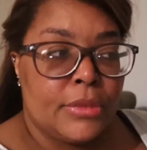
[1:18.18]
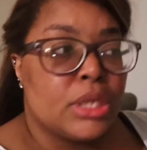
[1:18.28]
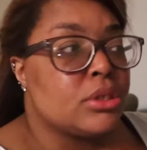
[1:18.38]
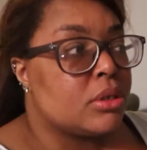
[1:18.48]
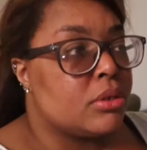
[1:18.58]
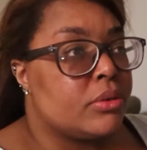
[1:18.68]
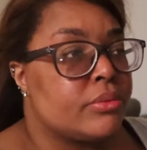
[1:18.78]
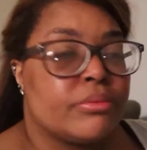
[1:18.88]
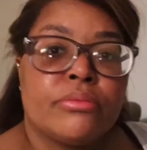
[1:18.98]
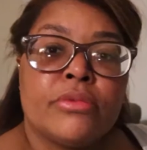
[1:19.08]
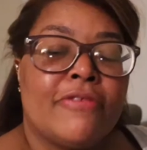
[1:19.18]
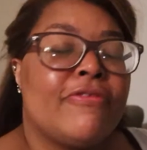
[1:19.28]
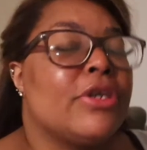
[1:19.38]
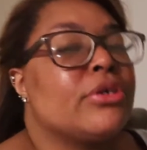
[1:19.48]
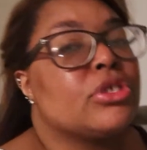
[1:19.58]
So
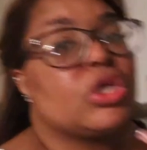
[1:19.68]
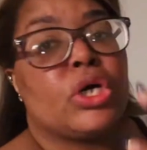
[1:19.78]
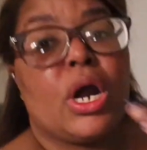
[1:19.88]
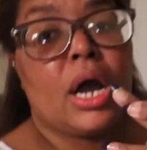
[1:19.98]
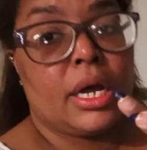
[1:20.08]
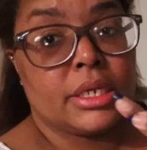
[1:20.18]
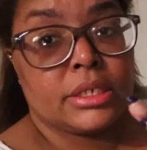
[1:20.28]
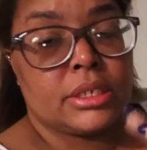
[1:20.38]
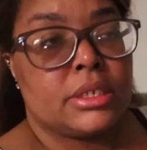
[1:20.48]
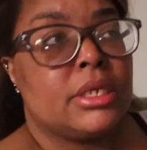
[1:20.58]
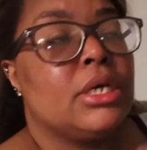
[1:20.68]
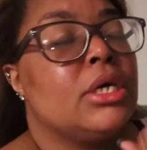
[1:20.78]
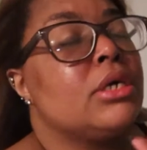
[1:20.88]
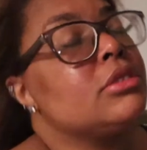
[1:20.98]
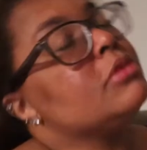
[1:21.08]
fingers crossed,
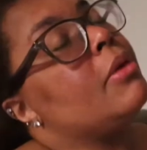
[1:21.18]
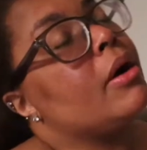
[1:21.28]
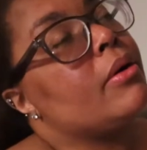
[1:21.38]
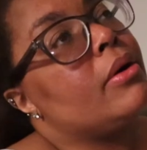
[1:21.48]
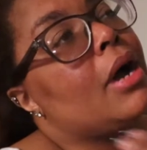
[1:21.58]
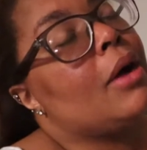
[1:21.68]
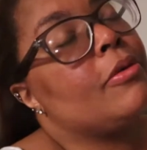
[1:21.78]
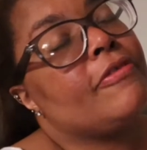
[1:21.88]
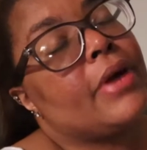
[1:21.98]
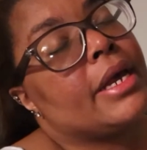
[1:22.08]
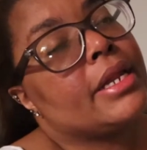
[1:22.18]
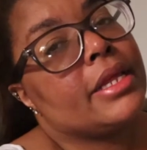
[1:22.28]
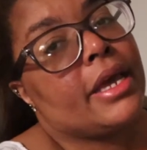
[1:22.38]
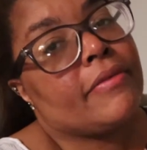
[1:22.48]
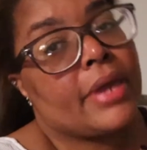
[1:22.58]
tomorrow I will
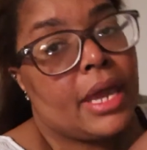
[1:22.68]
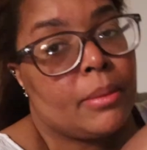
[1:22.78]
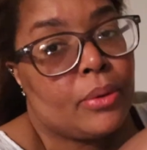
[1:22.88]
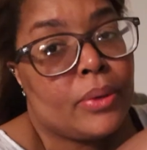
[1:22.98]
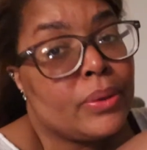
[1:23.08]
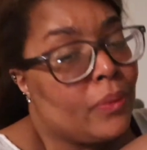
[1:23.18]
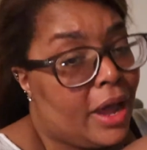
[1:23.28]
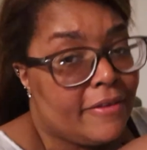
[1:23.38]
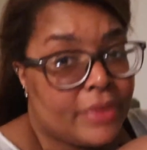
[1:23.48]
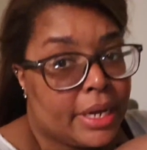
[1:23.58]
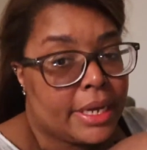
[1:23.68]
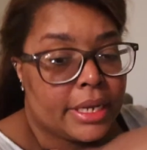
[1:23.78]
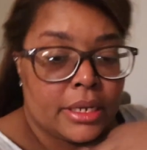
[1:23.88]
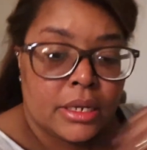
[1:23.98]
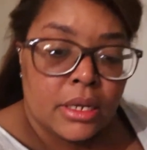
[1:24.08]
finally have cable and
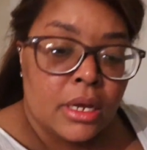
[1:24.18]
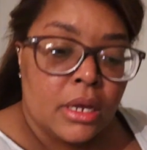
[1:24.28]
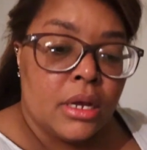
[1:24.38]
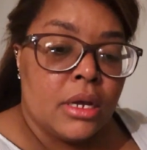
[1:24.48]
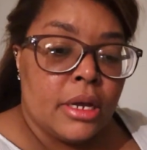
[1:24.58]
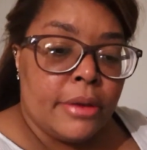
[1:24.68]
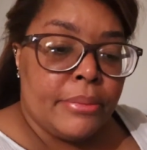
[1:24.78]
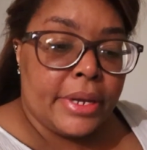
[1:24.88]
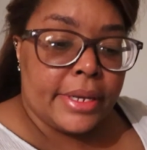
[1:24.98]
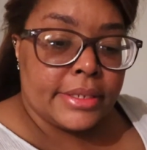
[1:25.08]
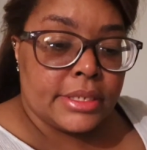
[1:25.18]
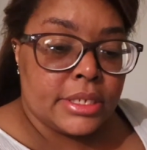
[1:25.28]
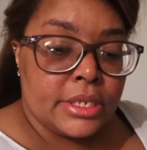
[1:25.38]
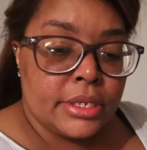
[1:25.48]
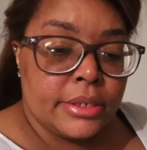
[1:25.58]
Wi-Fi.
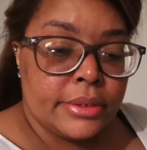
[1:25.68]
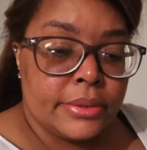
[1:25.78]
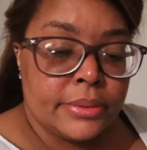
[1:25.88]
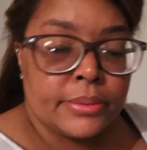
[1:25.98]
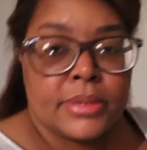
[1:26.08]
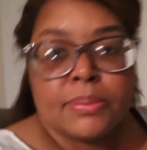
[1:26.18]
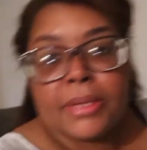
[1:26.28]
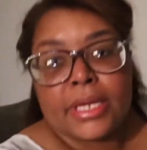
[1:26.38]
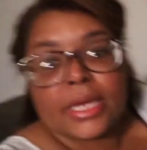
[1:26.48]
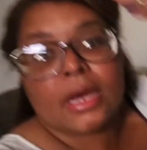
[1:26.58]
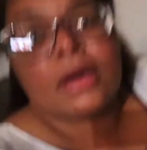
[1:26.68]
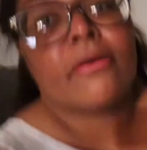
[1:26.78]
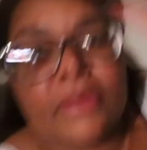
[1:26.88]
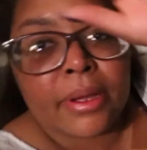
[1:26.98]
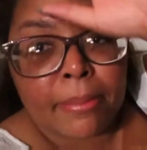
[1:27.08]
But speaking
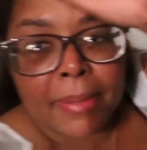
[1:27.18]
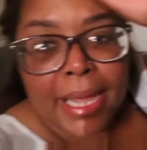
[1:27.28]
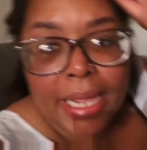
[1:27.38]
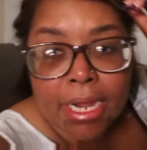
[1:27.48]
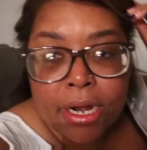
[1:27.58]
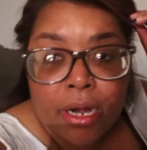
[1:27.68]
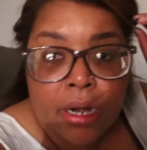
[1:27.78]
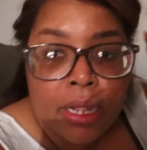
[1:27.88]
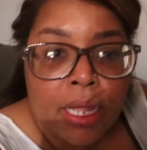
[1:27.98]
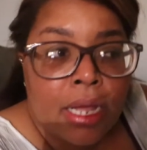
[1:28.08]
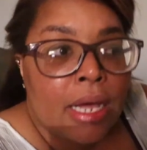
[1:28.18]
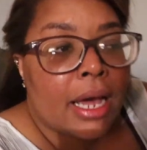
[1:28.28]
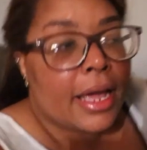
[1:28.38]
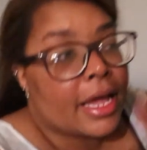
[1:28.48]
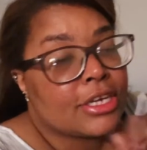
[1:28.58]
of my hair,
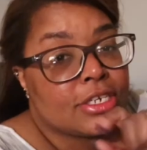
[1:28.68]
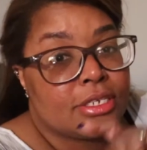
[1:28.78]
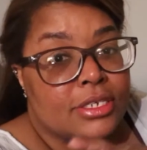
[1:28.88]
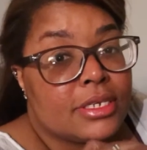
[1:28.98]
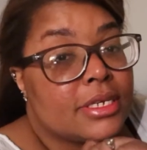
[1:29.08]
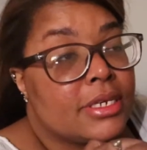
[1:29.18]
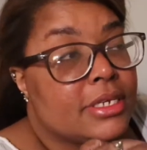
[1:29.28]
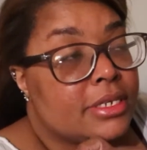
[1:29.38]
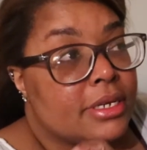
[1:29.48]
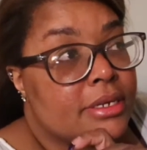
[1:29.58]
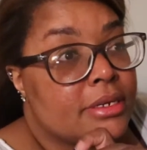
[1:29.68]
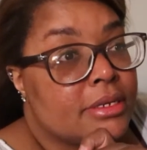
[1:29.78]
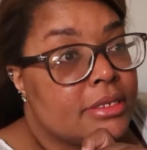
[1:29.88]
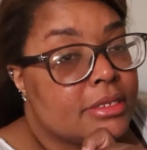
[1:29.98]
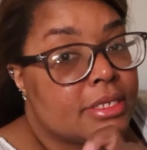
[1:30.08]
I actually did get it
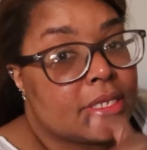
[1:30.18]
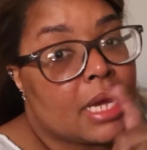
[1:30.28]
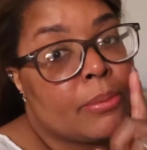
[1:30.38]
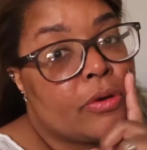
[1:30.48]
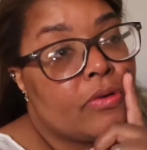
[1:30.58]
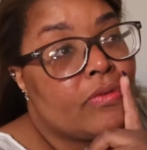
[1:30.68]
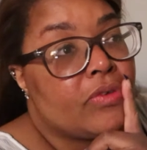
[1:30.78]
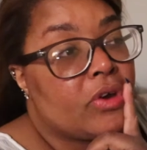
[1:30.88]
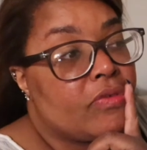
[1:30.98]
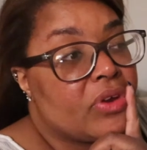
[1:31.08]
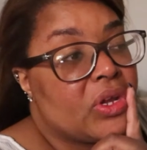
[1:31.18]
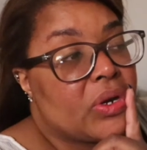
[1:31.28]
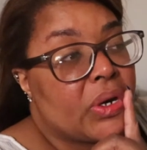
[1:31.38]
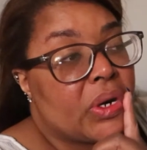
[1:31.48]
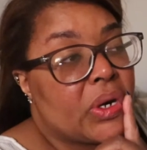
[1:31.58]
done since I moved over
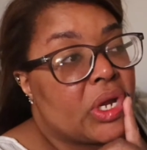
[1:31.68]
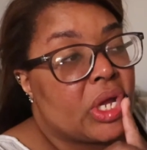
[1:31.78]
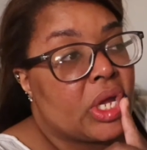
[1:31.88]
here